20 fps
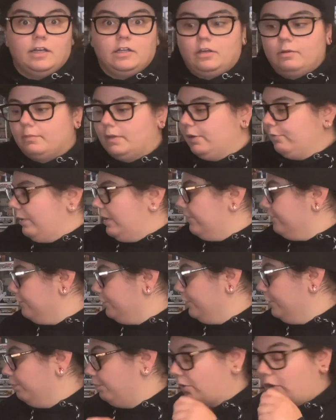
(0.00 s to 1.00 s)
of got my way
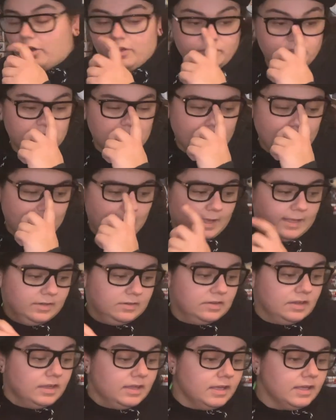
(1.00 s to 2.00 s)
through the box and
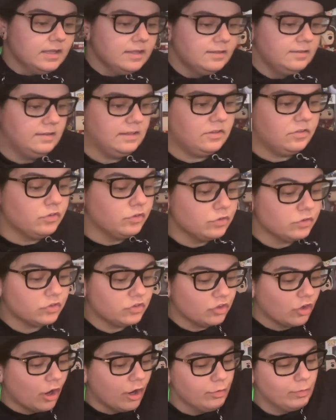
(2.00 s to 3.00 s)
this looks
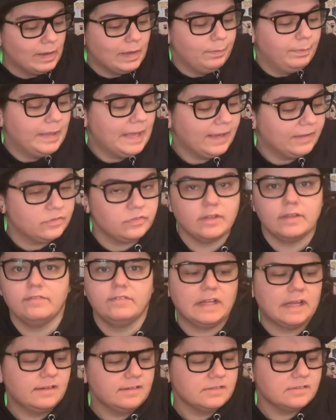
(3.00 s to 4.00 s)
so well packed. So they've
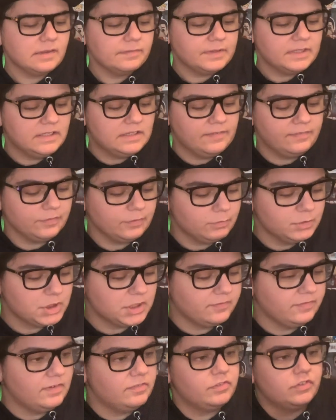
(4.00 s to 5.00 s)
done something different, which
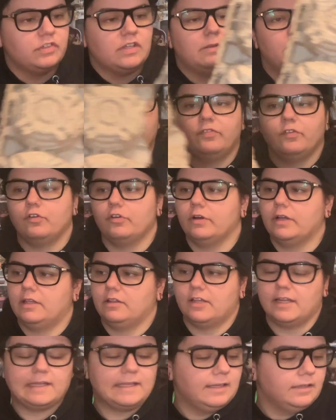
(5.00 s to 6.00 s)
I've never seen before, and
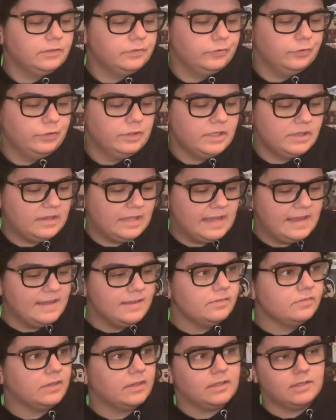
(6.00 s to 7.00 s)
like included
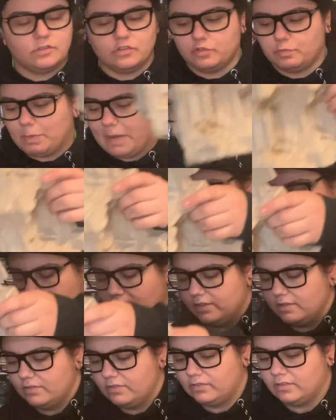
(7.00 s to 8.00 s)
these like as space
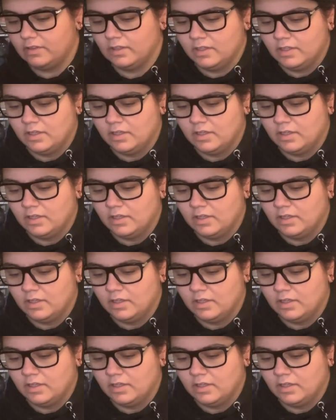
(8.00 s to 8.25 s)
fillers.